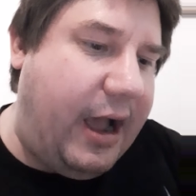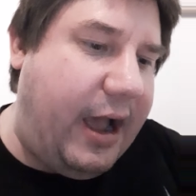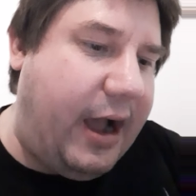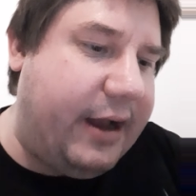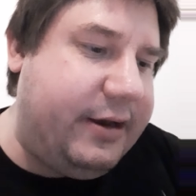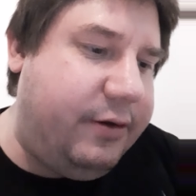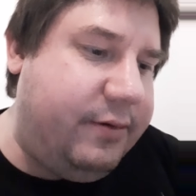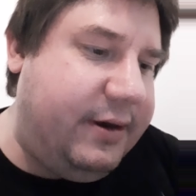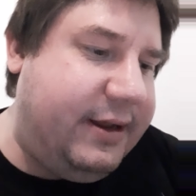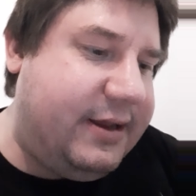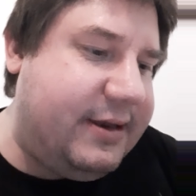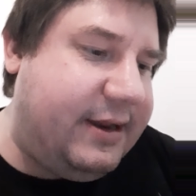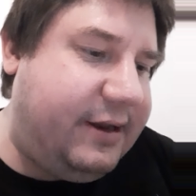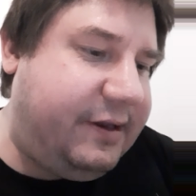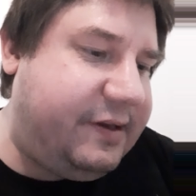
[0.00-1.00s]
on
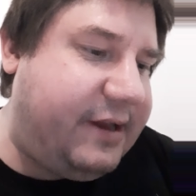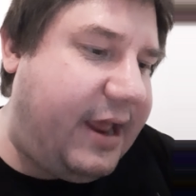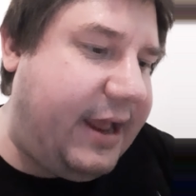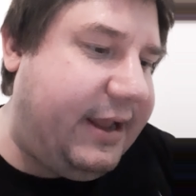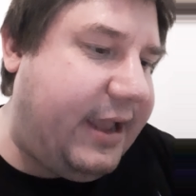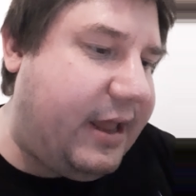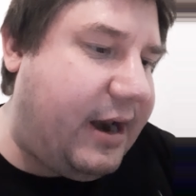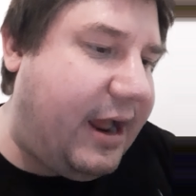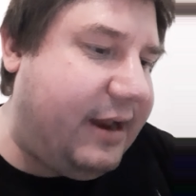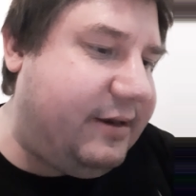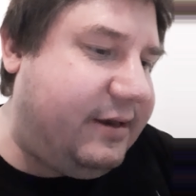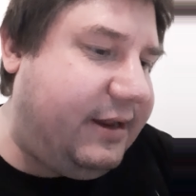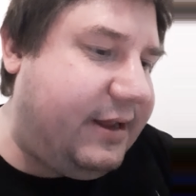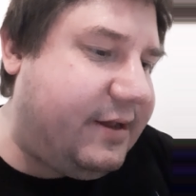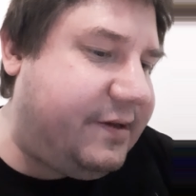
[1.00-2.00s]
uniqueness and get
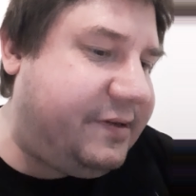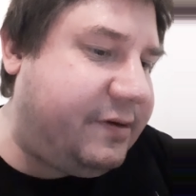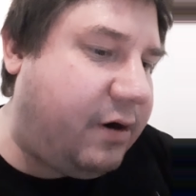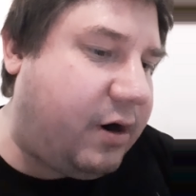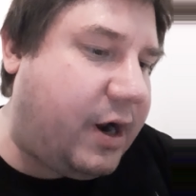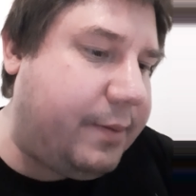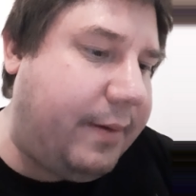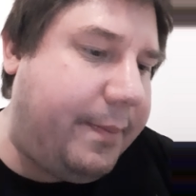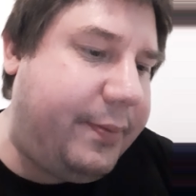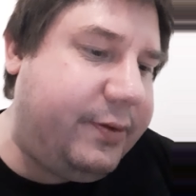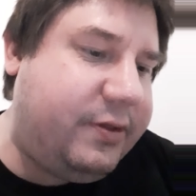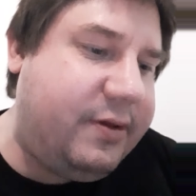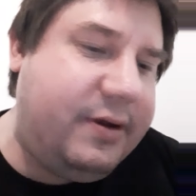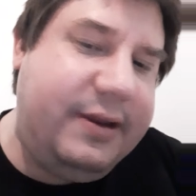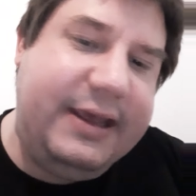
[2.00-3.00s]
ideas or come up
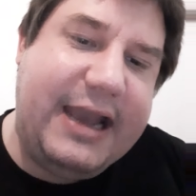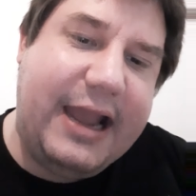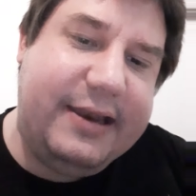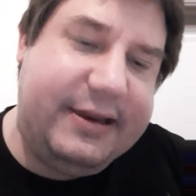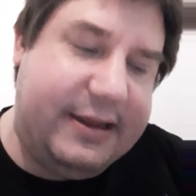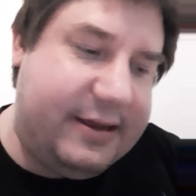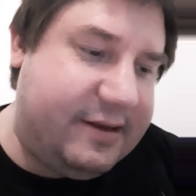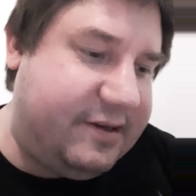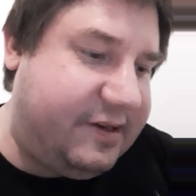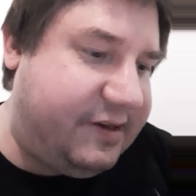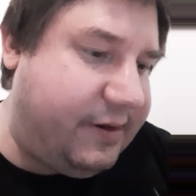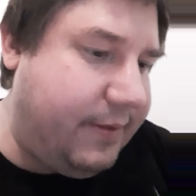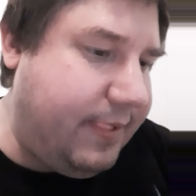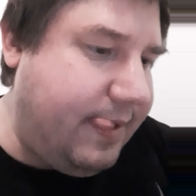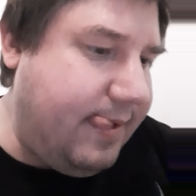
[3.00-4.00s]
with unique
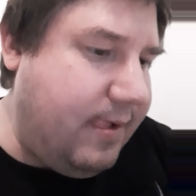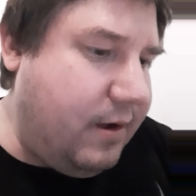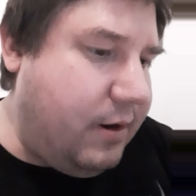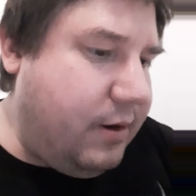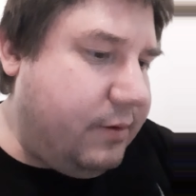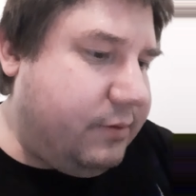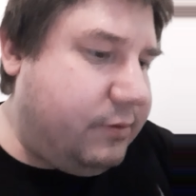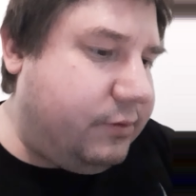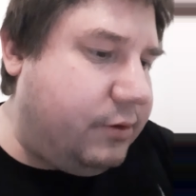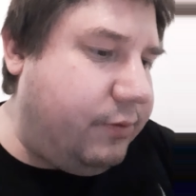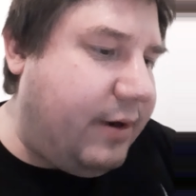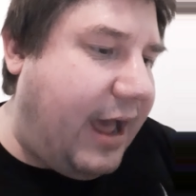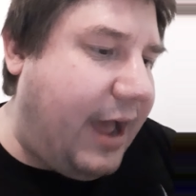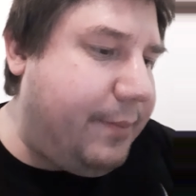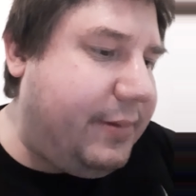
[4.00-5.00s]
ideas. Do
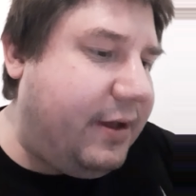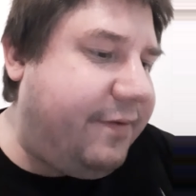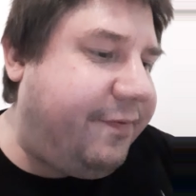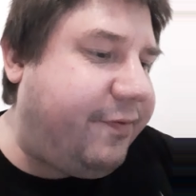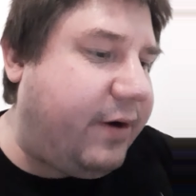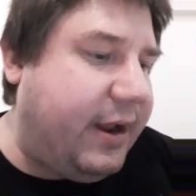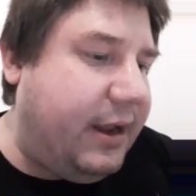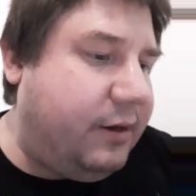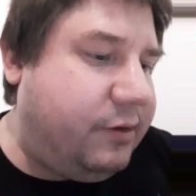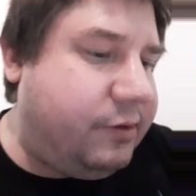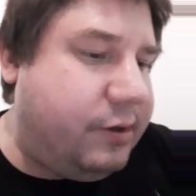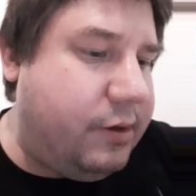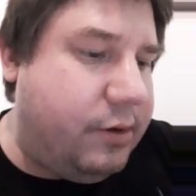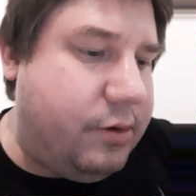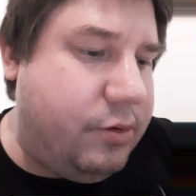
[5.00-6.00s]
not be afraid
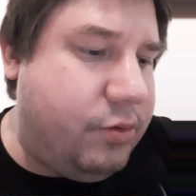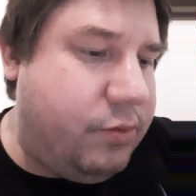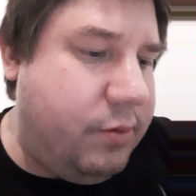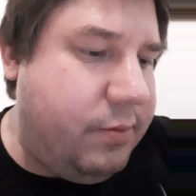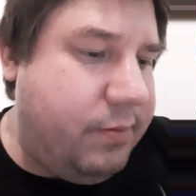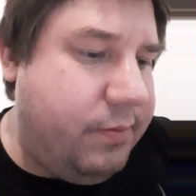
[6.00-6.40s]
to